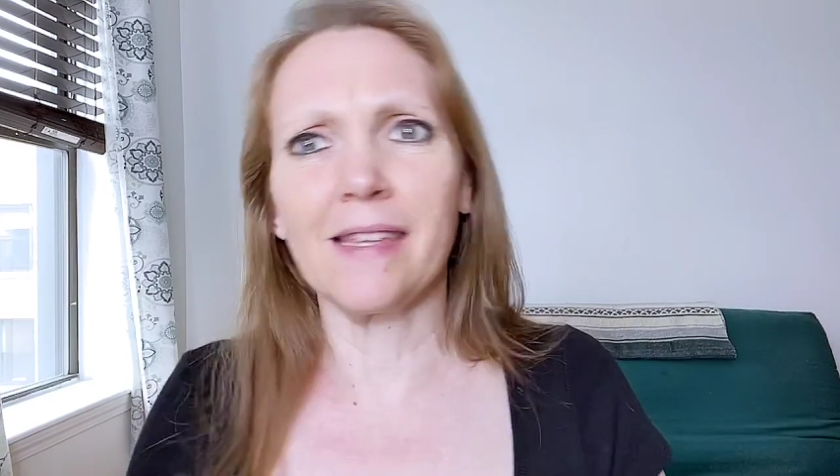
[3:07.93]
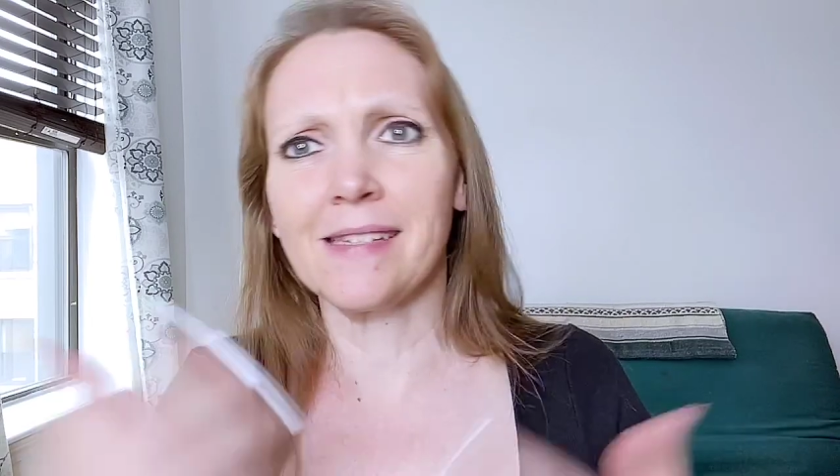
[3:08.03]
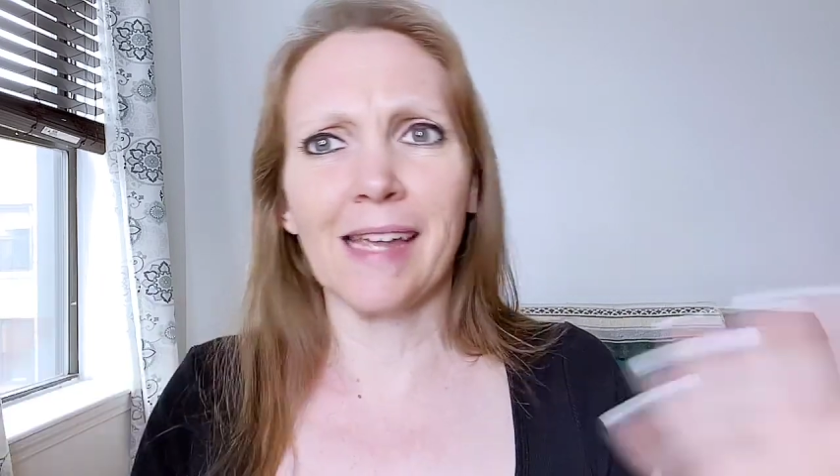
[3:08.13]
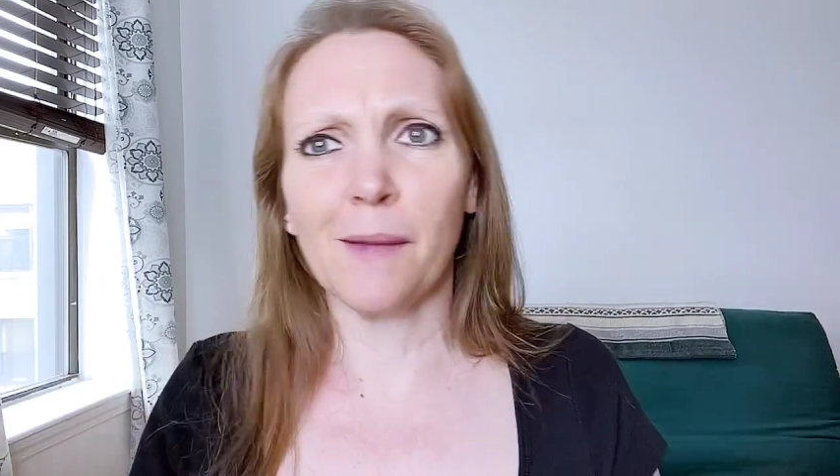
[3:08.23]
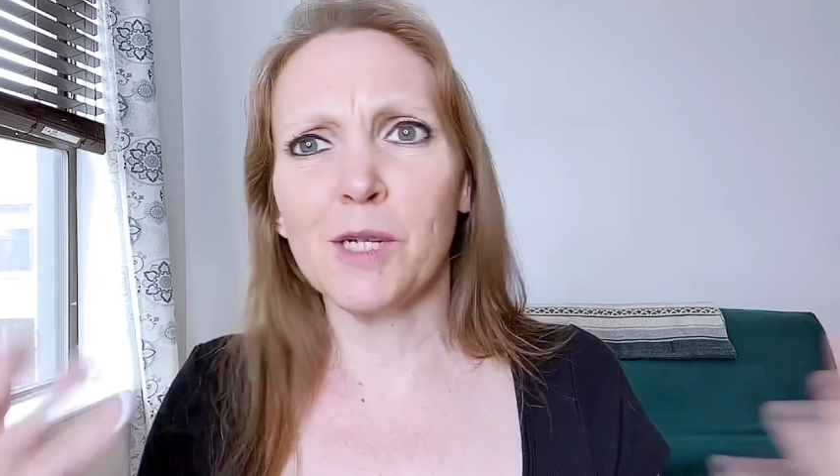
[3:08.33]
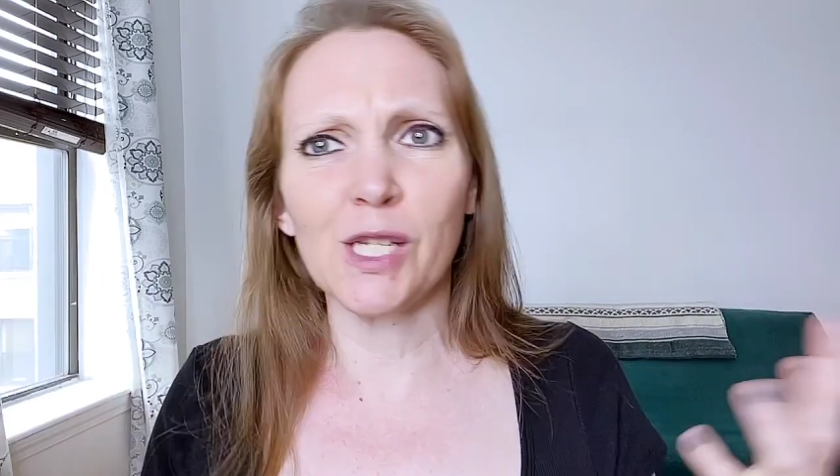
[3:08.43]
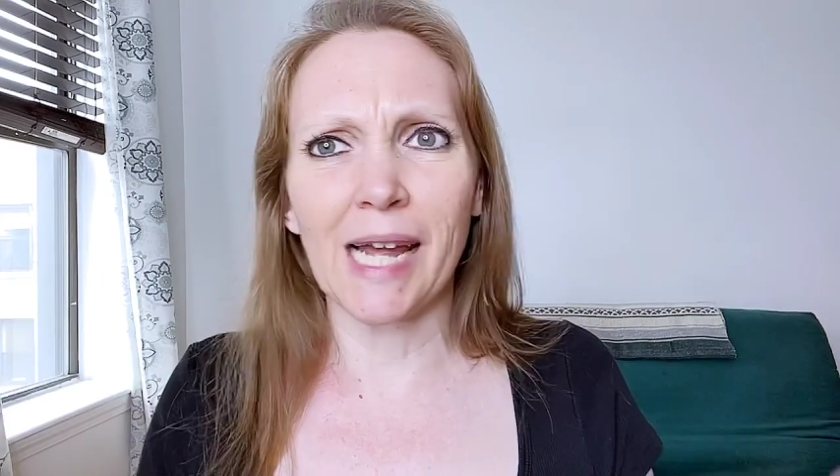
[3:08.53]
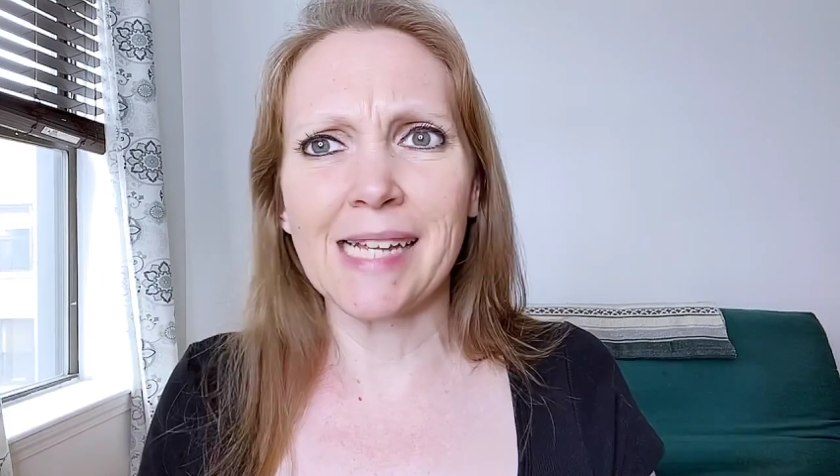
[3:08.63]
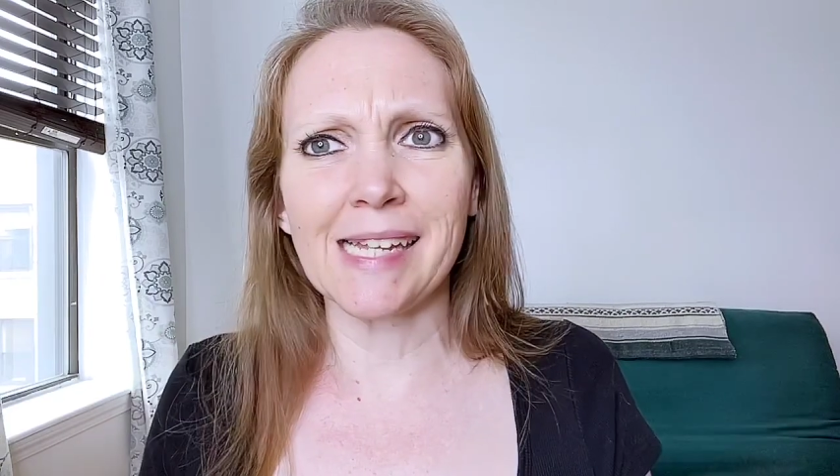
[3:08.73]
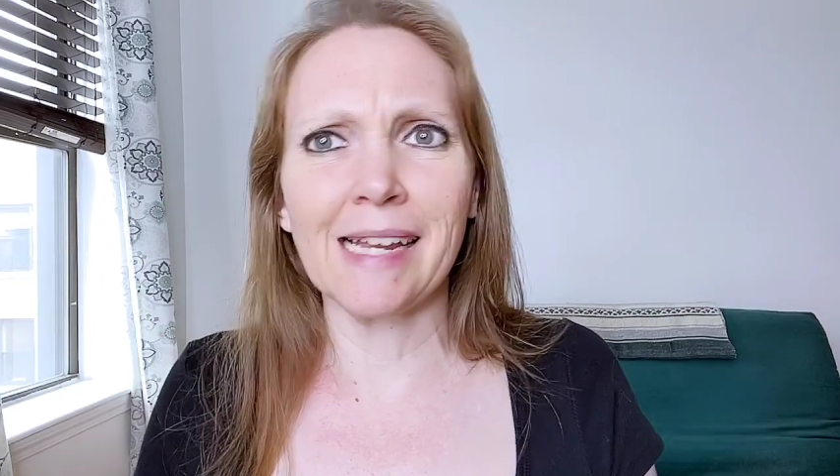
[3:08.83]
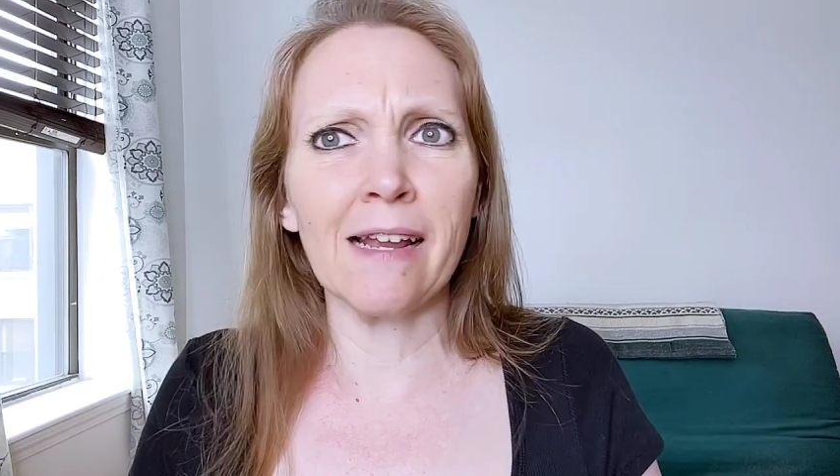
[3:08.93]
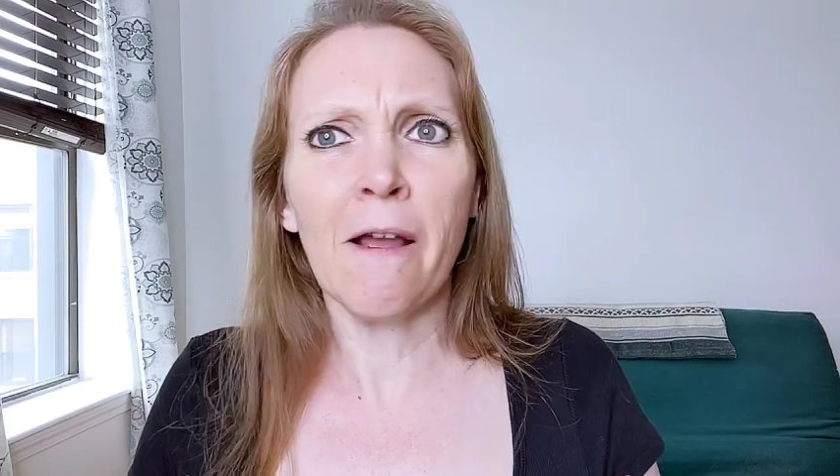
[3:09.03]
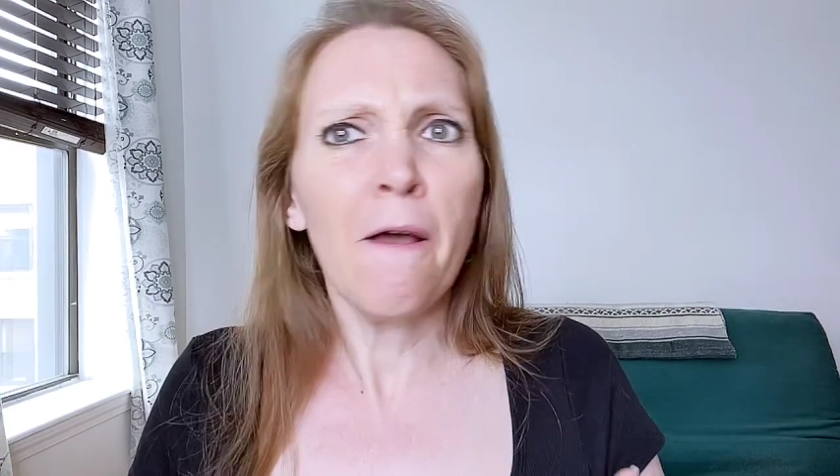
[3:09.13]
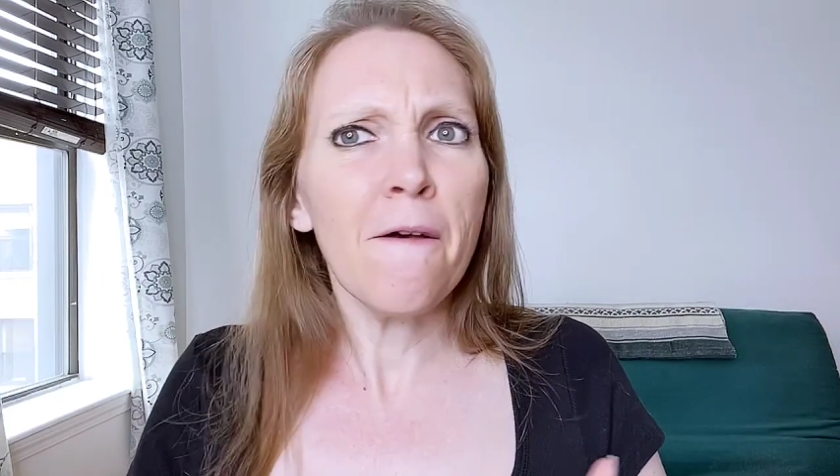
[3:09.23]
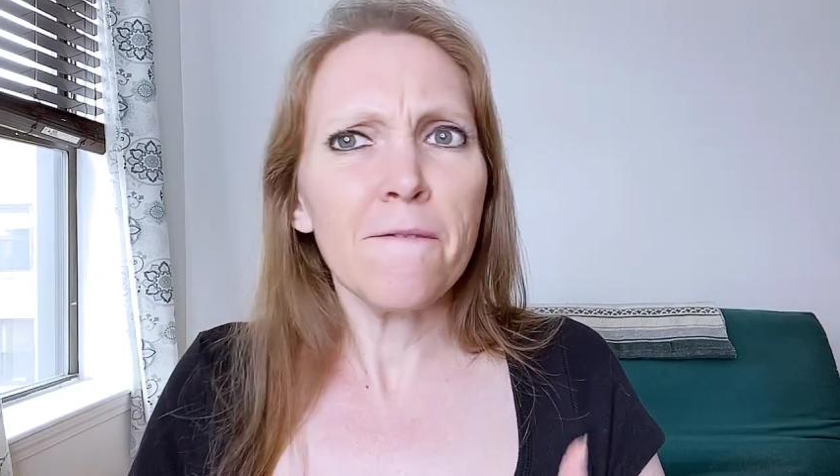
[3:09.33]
He's like, I'm just asking